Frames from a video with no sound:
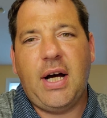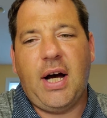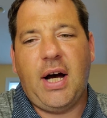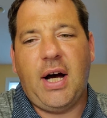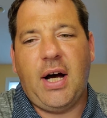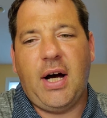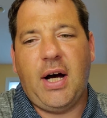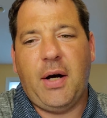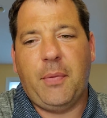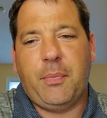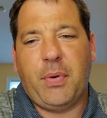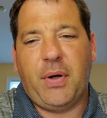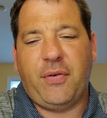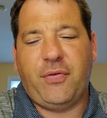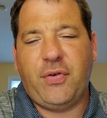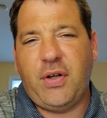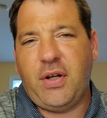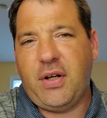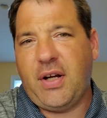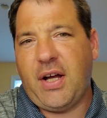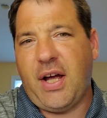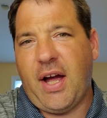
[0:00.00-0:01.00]
But if
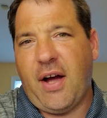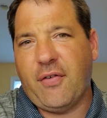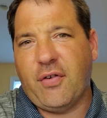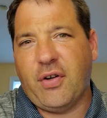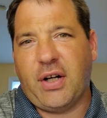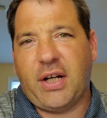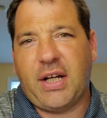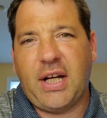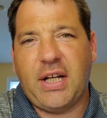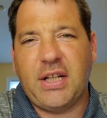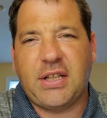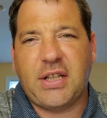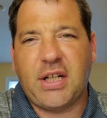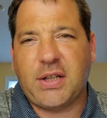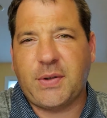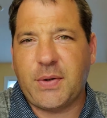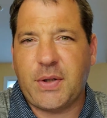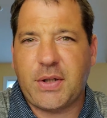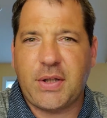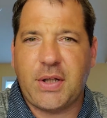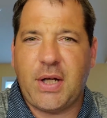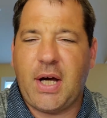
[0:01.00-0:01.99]
you ever get in touch
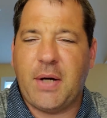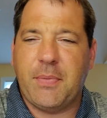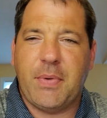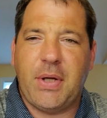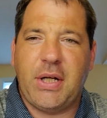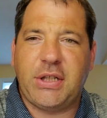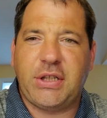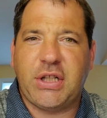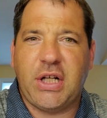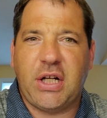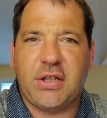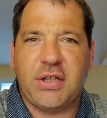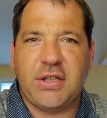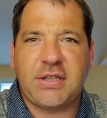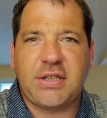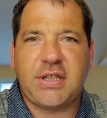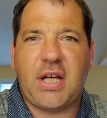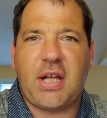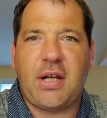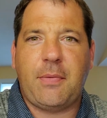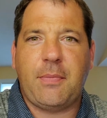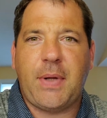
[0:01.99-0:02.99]
with MediShare, just
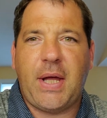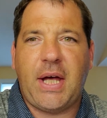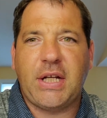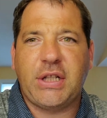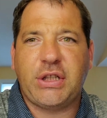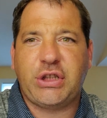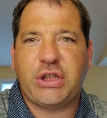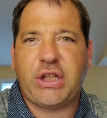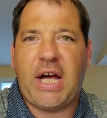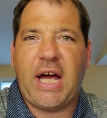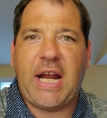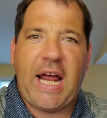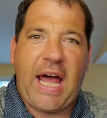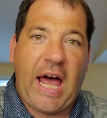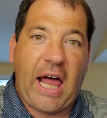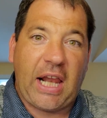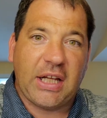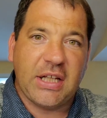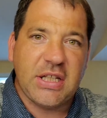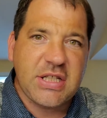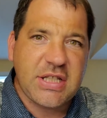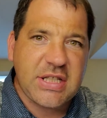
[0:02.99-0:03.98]
tell them that Chad
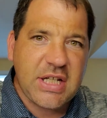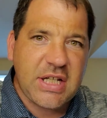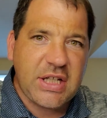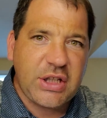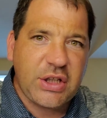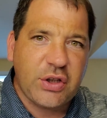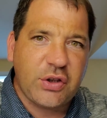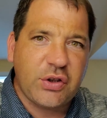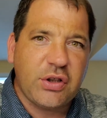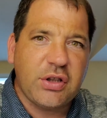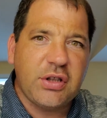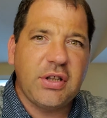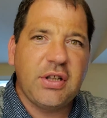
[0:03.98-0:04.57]
Allen sent you,